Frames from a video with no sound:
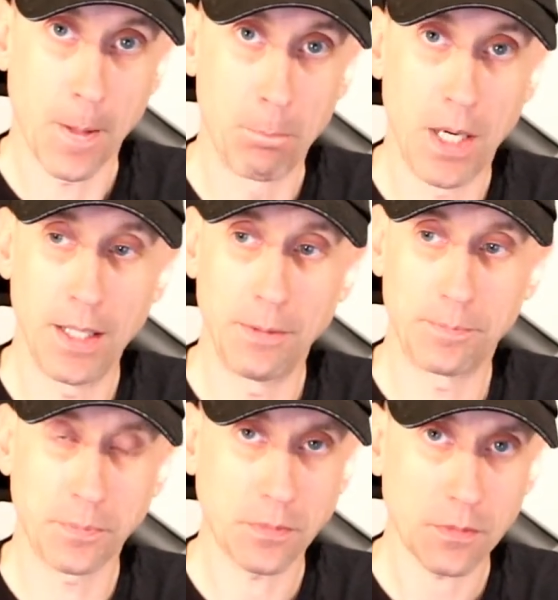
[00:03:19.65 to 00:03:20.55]
But
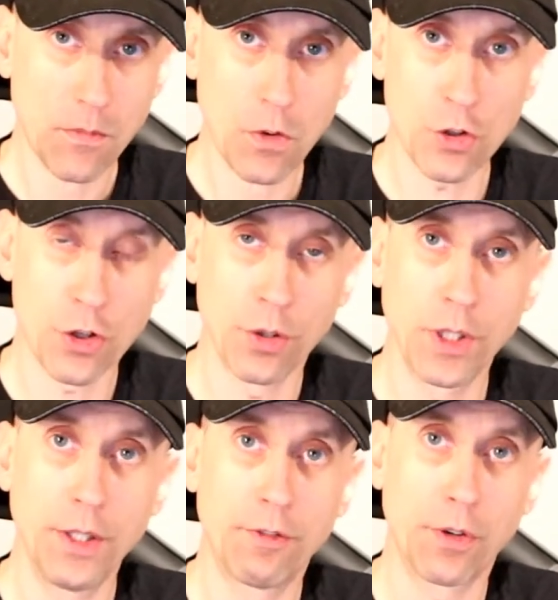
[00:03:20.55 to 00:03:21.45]

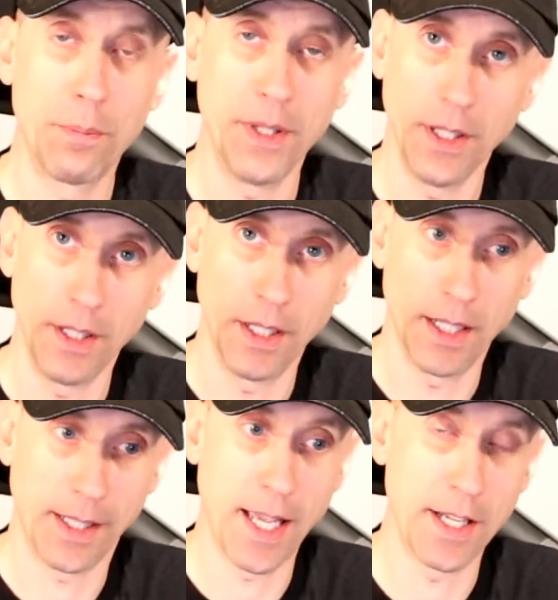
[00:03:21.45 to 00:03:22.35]
certainly from
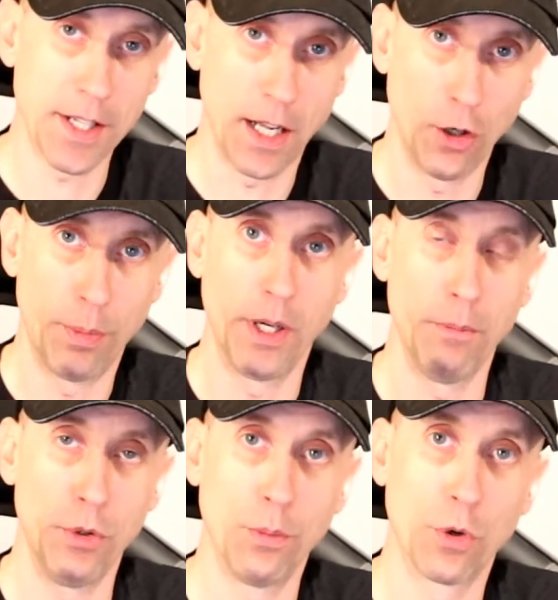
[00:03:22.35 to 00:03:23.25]
the case, and I opened
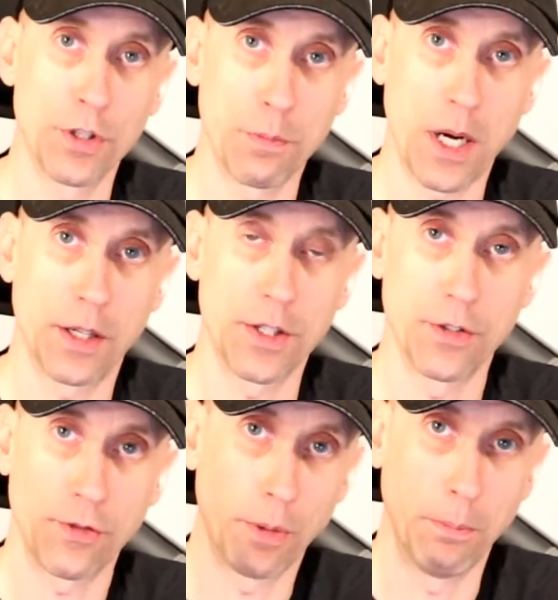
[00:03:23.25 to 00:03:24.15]
up numerous
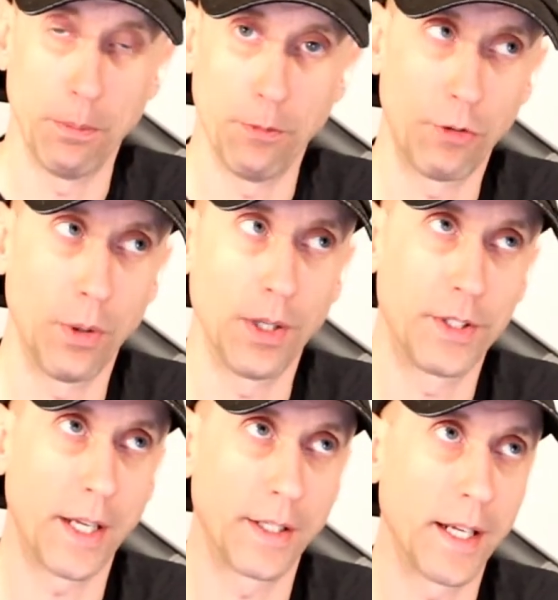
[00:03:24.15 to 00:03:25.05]
boxes
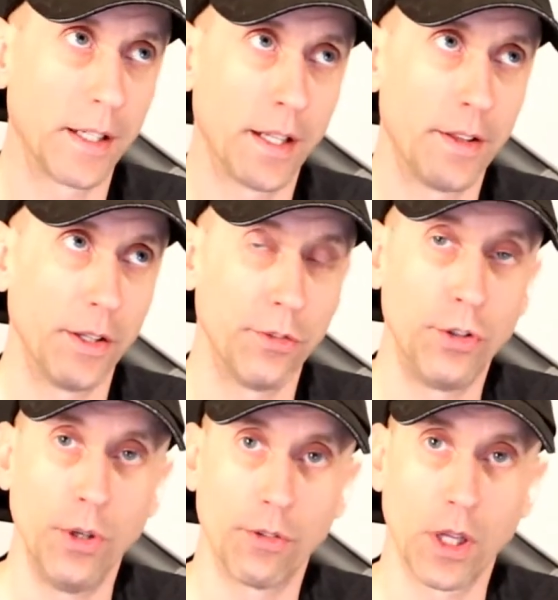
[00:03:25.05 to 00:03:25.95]
technically I think it was
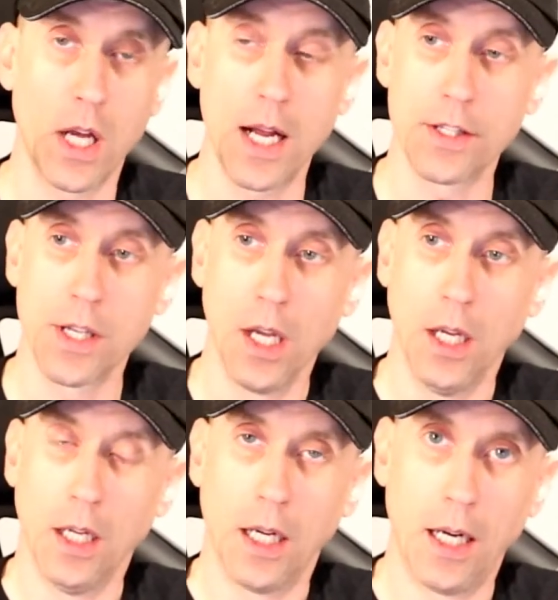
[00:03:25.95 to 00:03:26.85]
2 different lots,
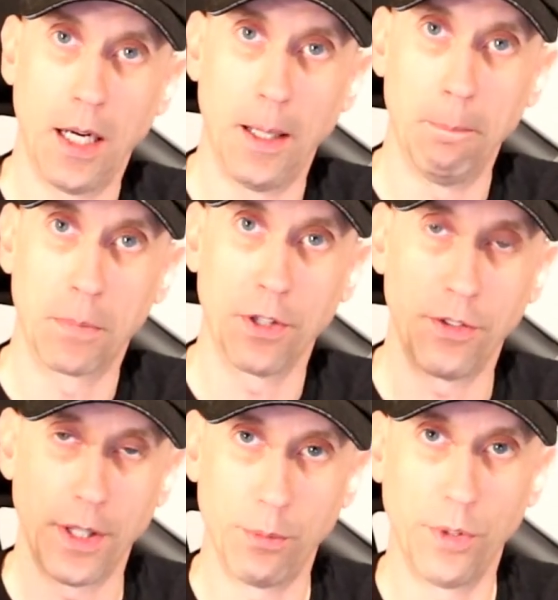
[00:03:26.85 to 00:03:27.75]

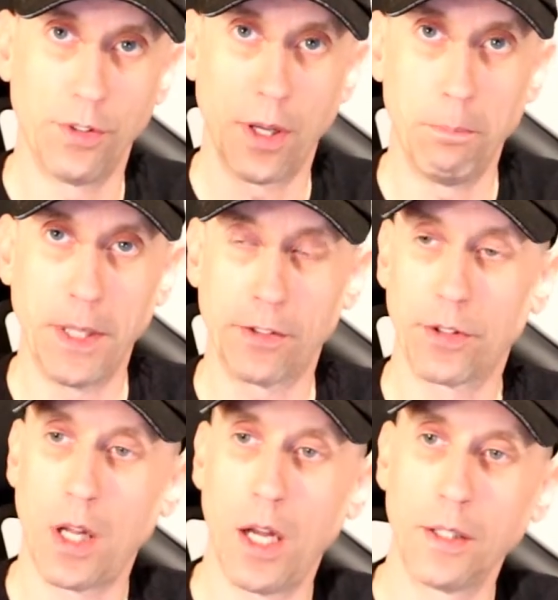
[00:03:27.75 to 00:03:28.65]
because it was a
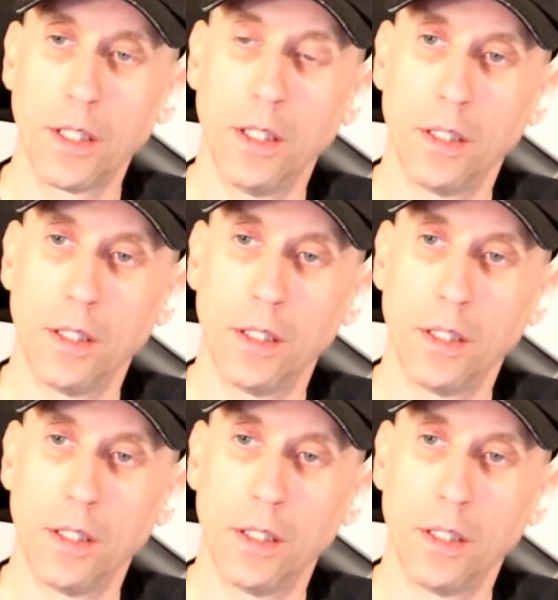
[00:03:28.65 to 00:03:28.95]
mixed lot.